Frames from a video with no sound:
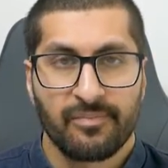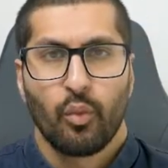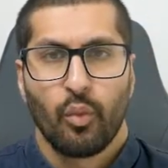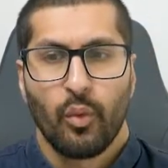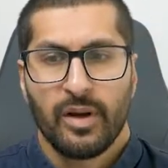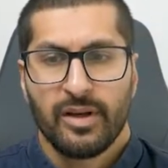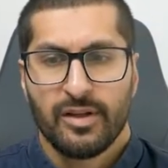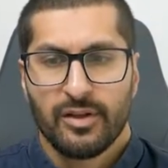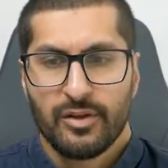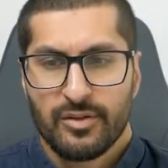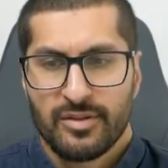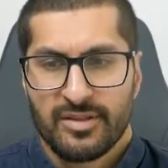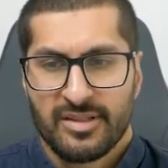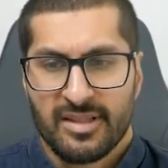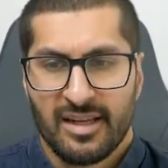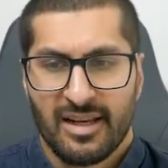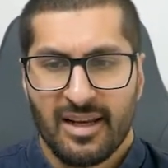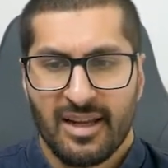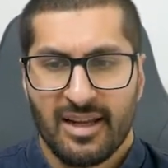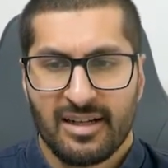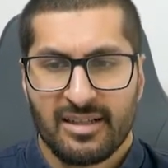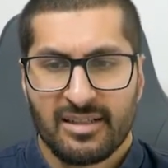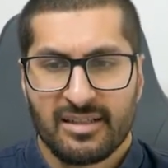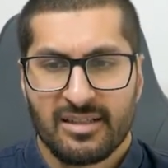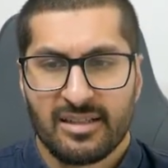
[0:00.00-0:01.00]
When you
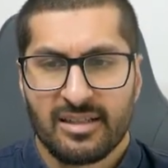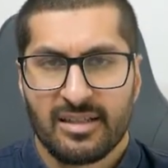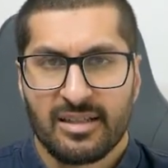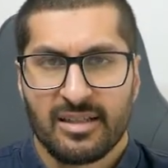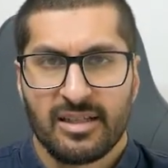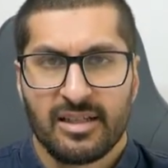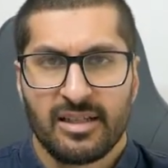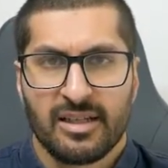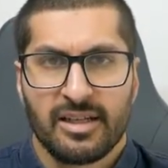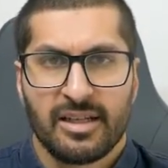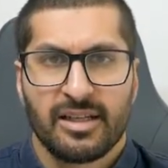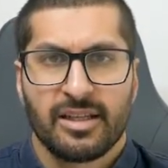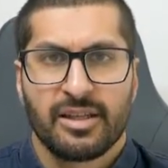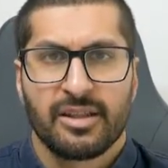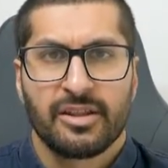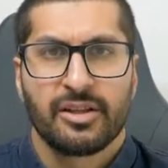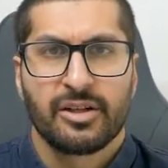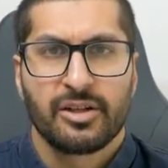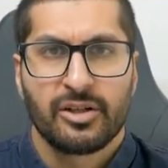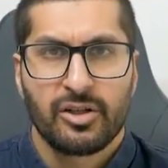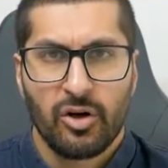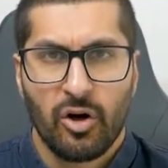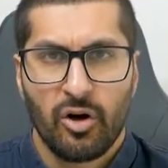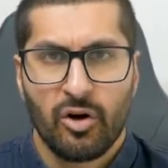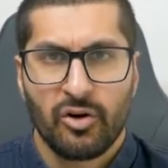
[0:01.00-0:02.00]
select
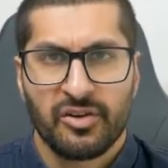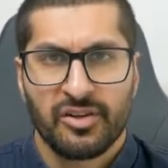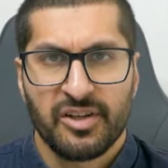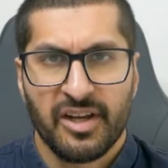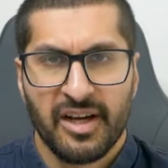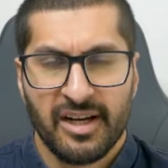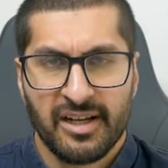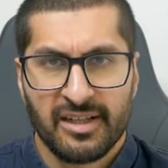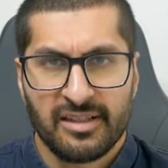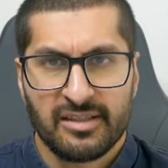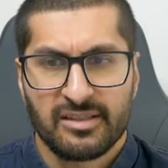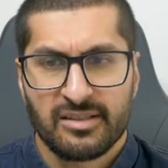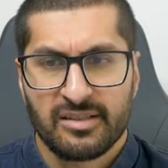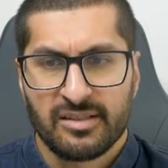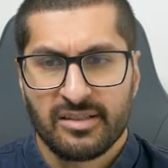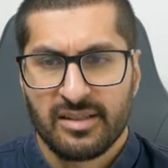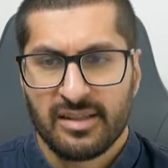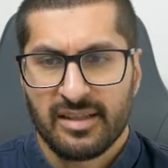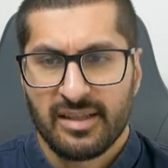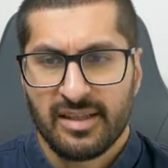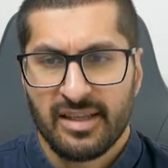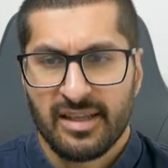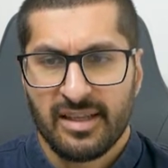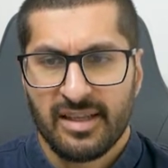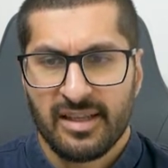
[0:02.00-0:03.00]
the contacts
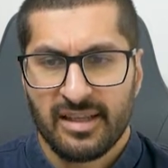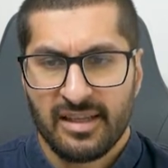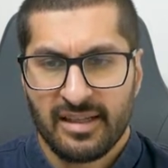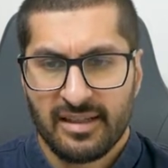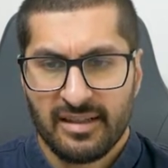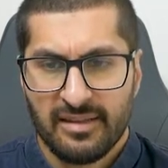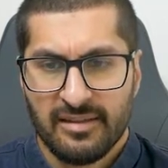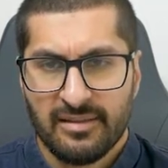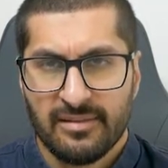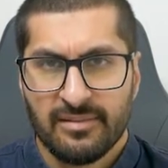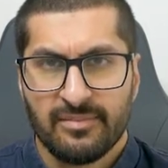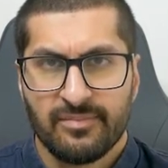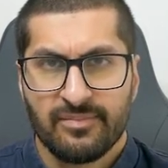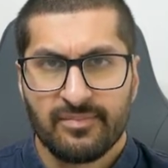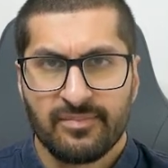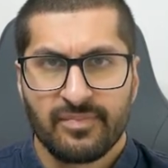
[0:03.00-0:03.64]
here,